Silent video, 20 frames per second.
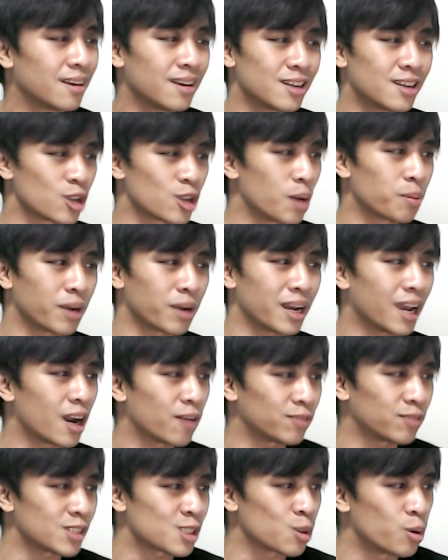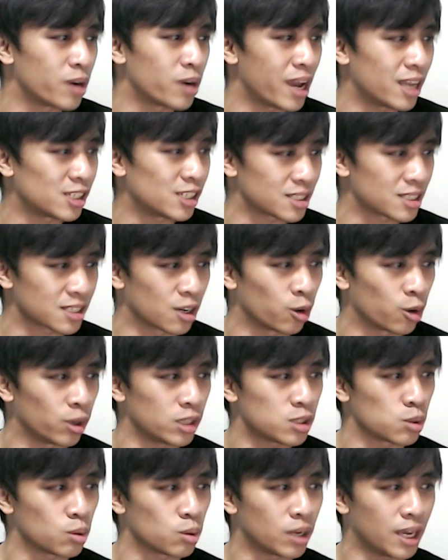So I'm gonna get off the Stone Edge. It's going
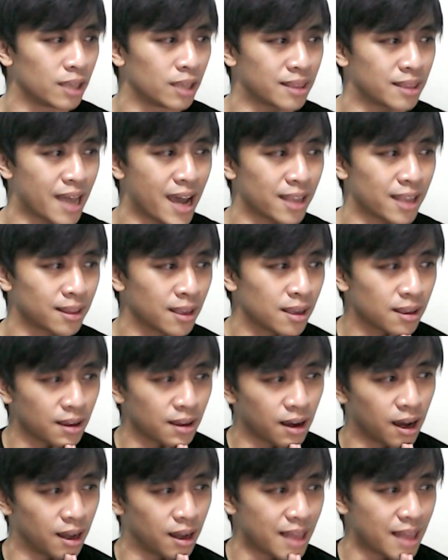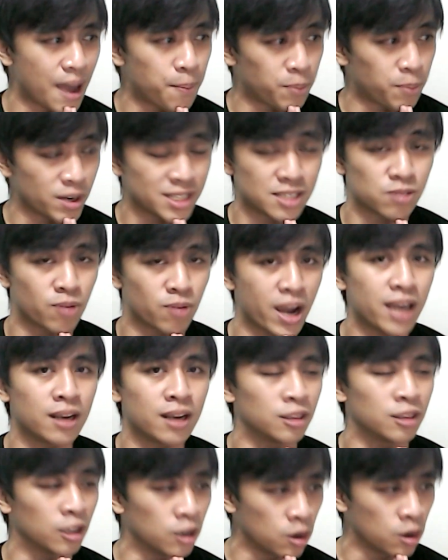to hit that Lapras right
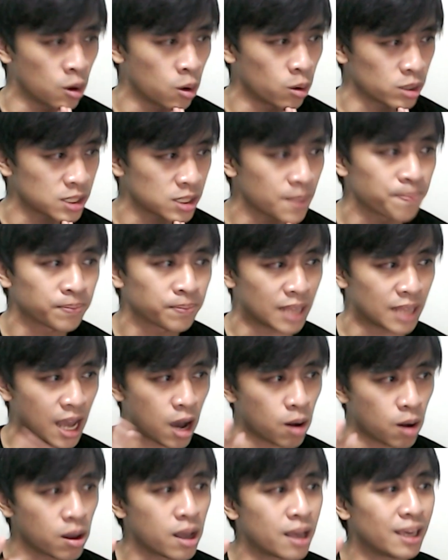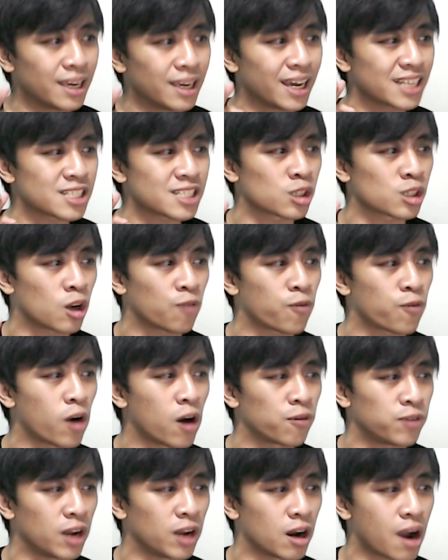in the nose. Now, he gets a Surf
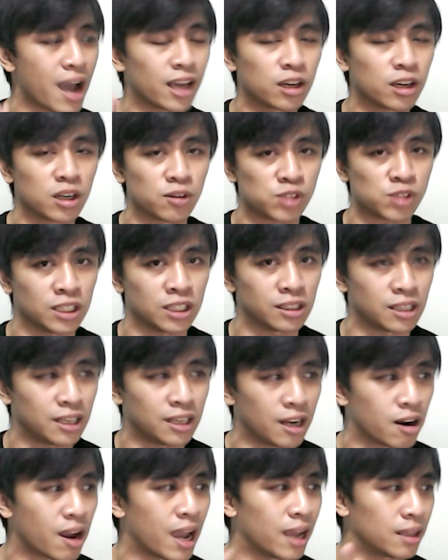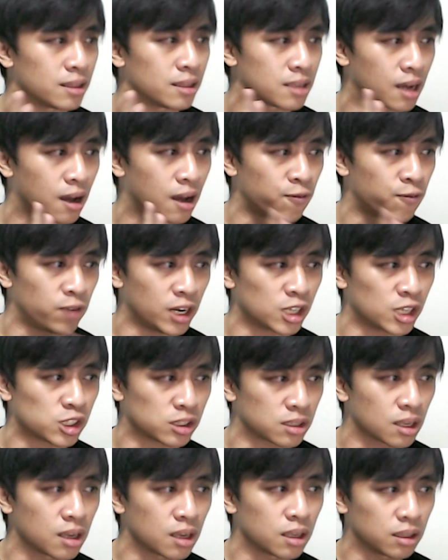off here. I could have shielded here and finished
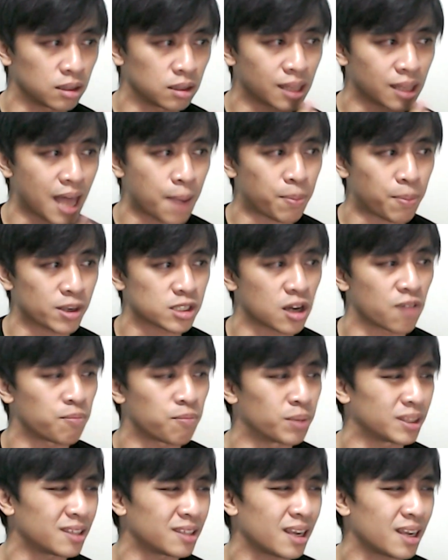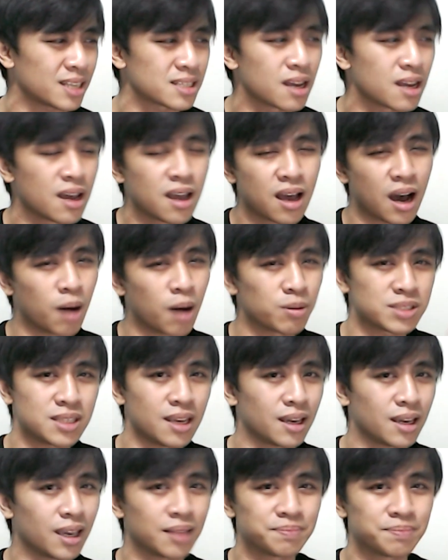the Lapras off. But the thing is, I was
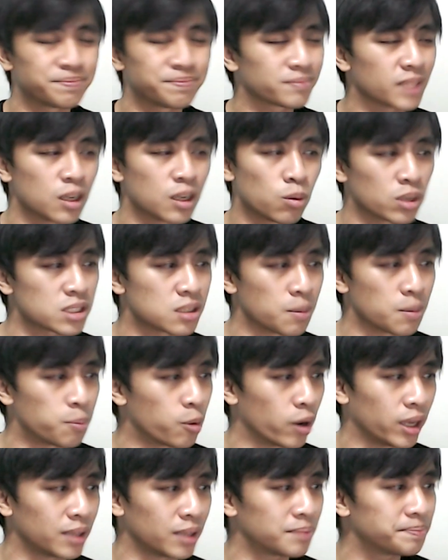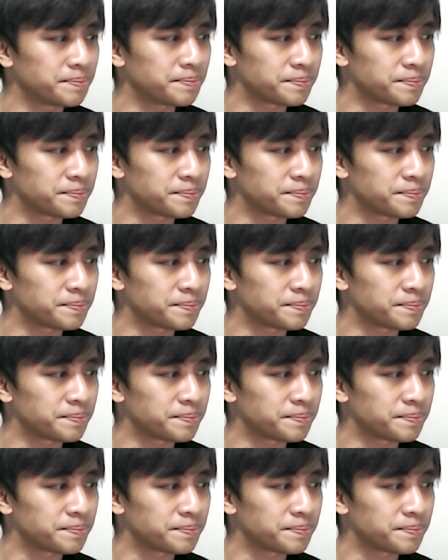thinking, what's the point?